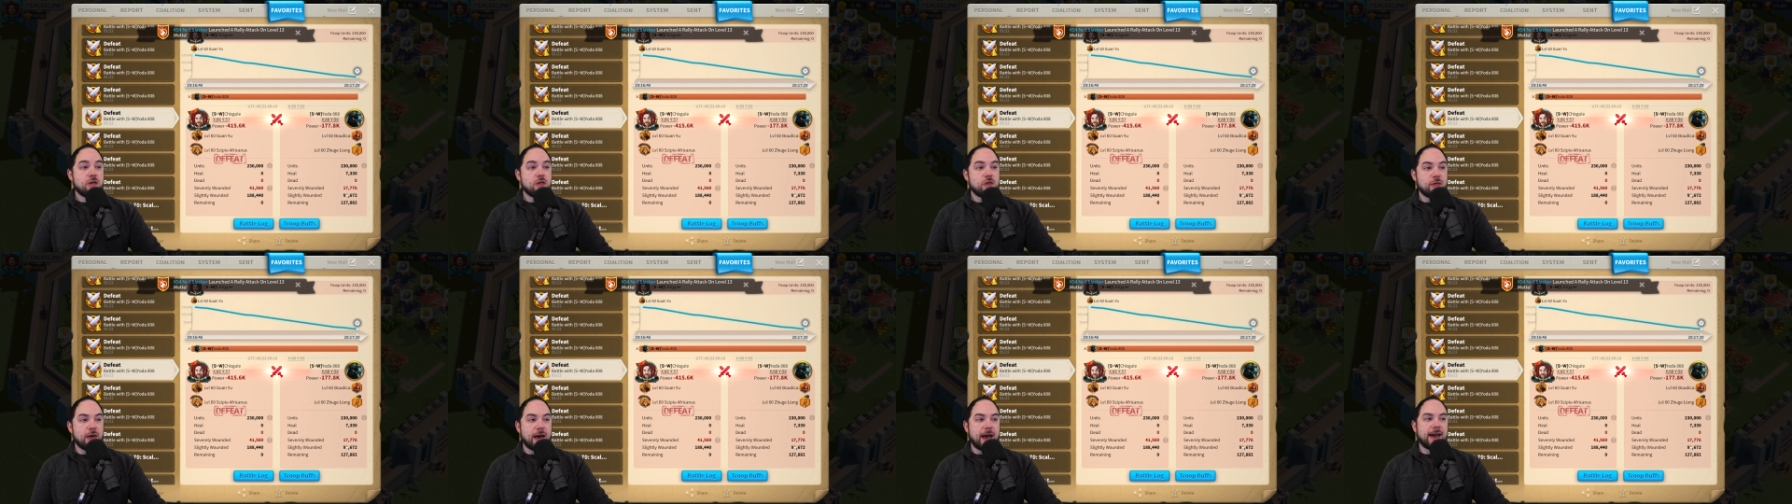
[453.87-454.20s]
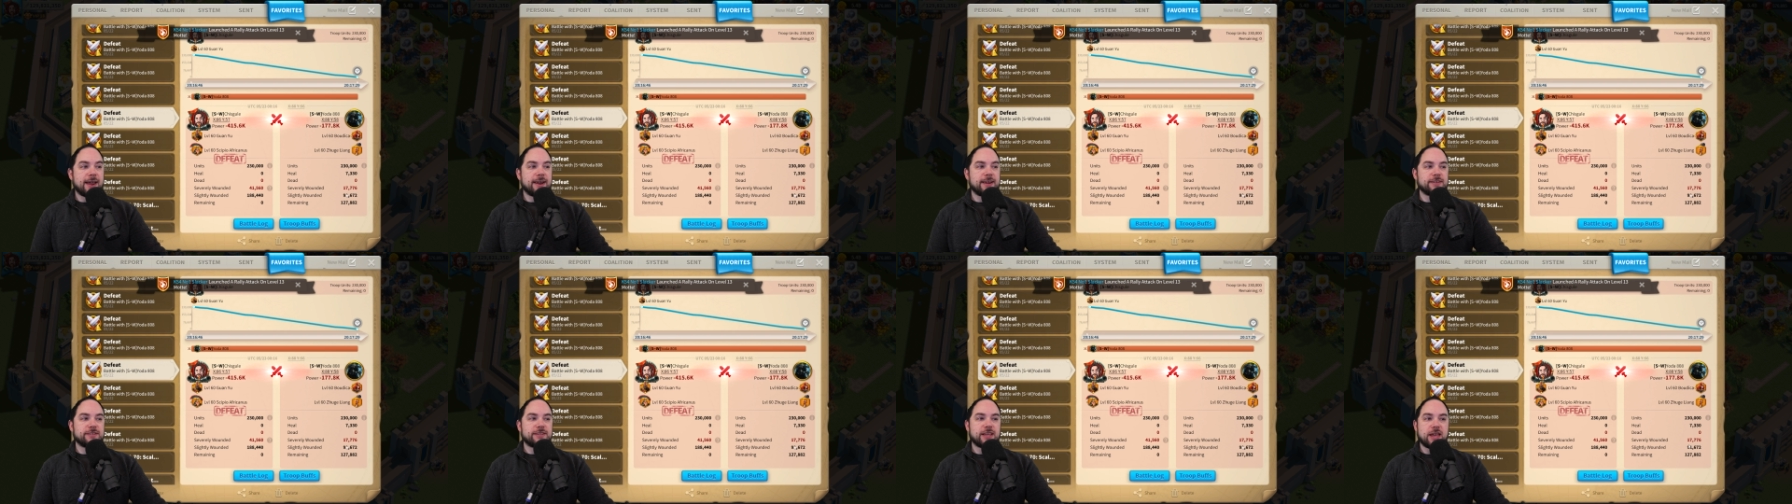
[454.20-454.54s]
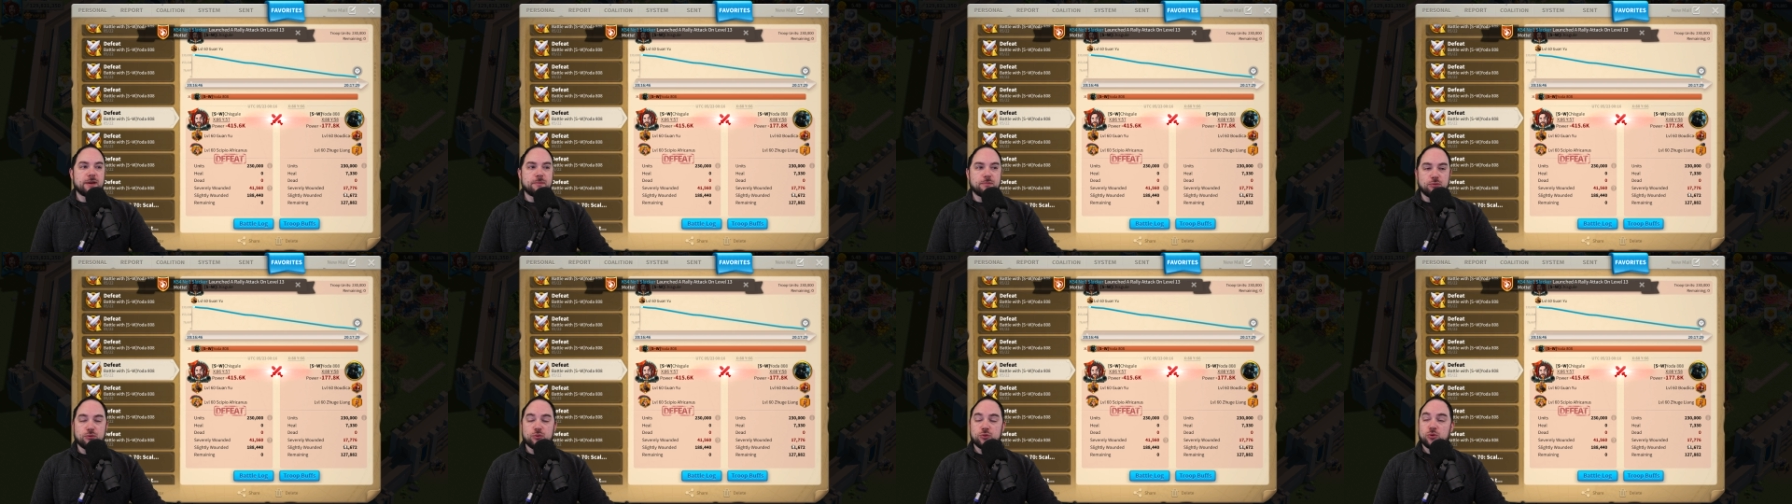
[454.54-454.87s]
that is
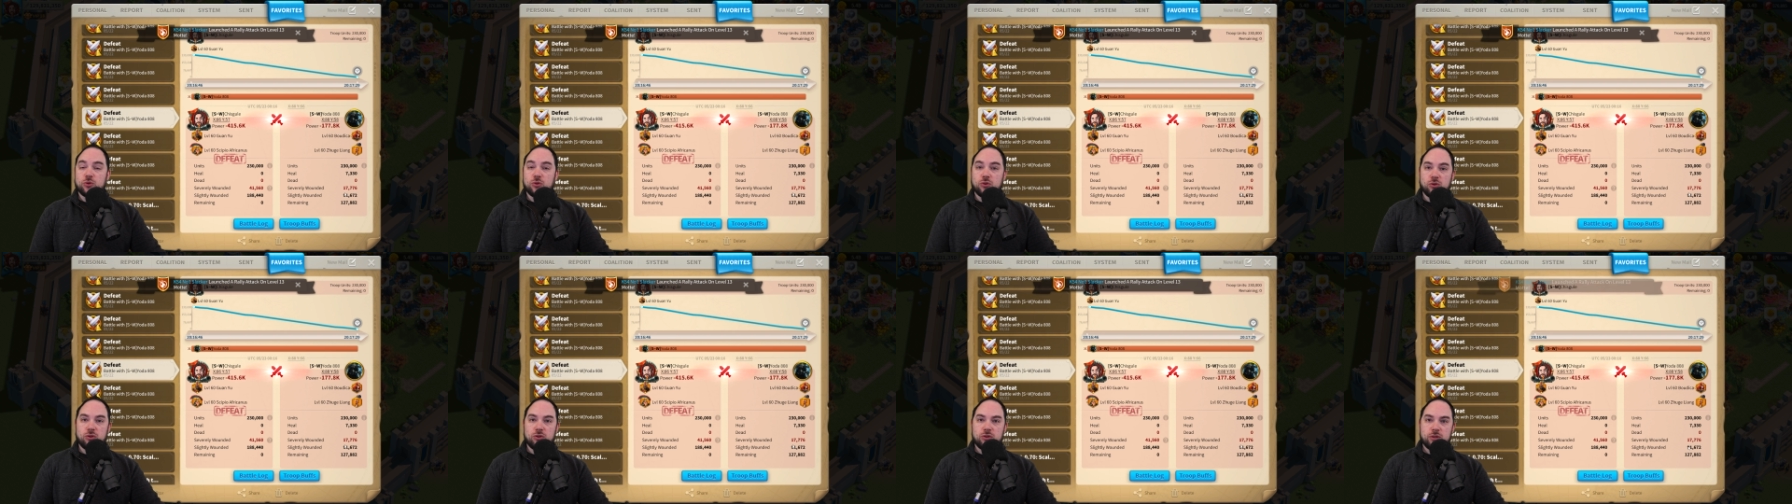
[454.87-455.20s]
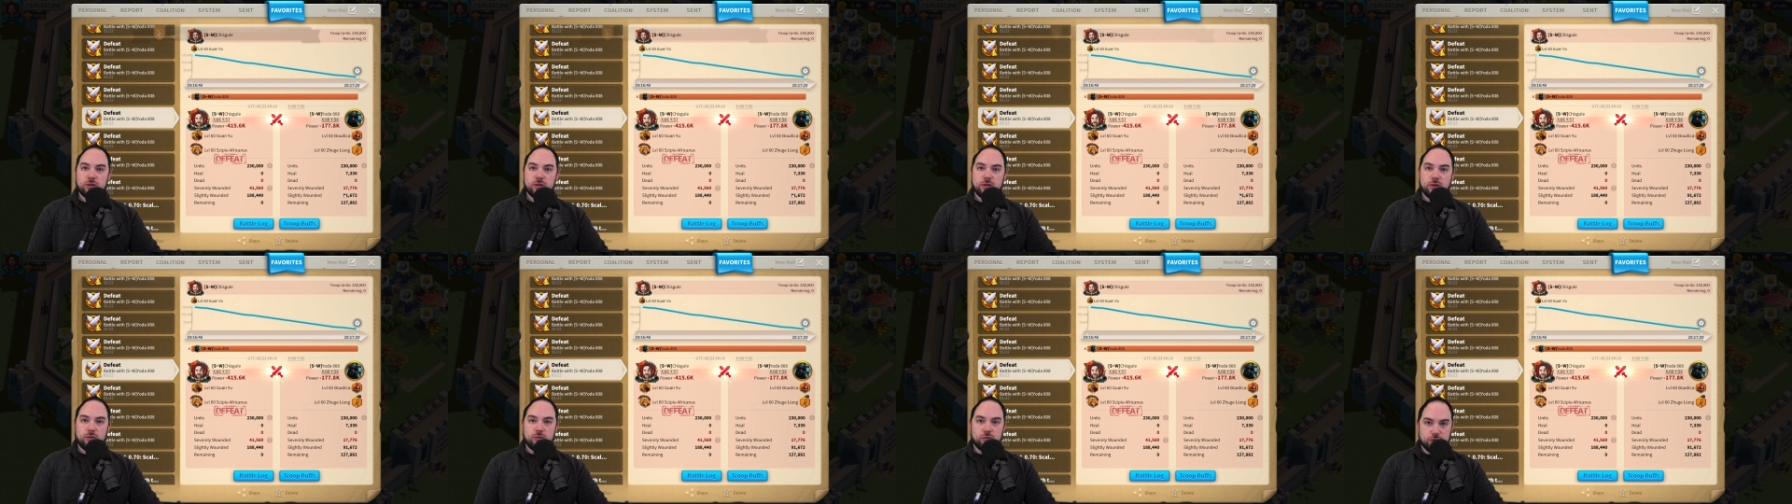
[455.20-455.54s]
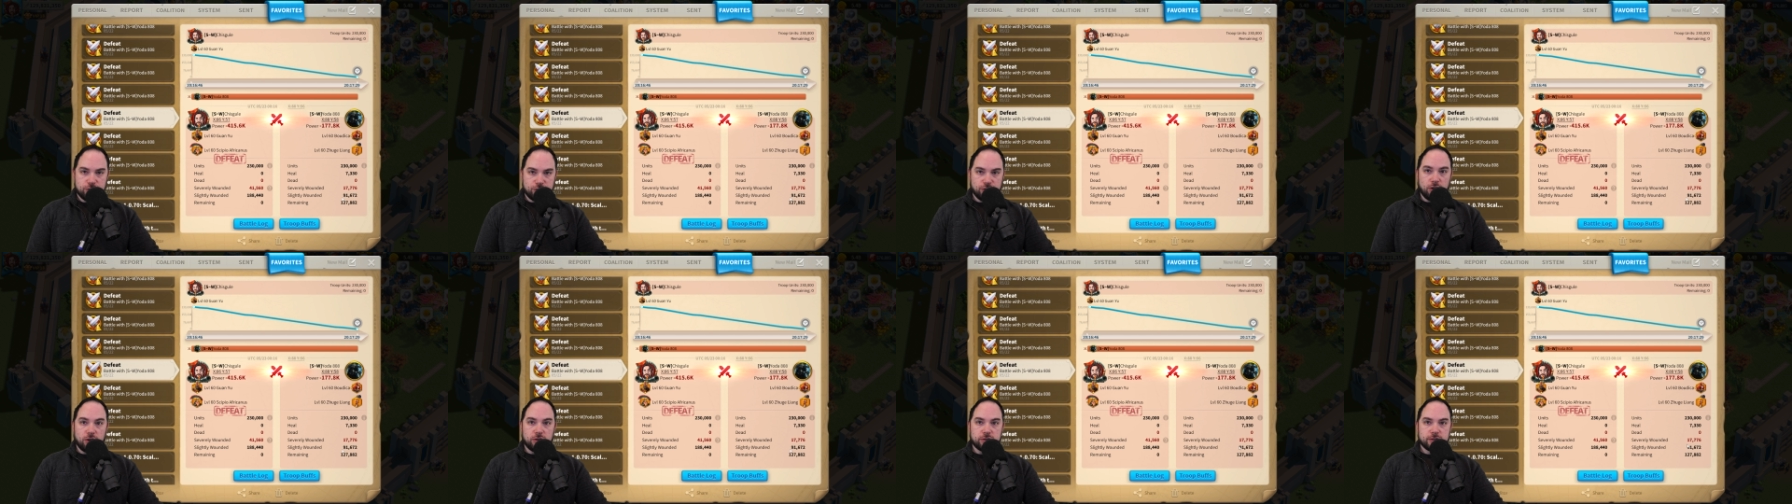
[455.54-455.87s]
a brutal
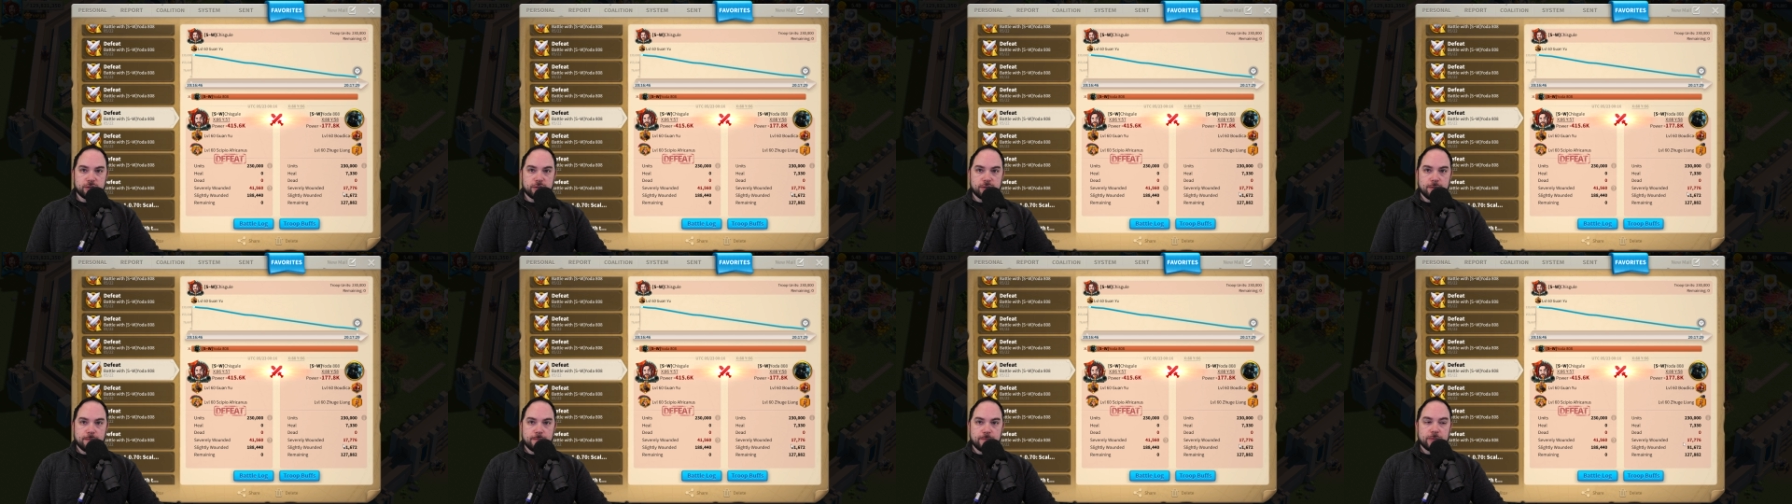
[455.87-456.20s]
result.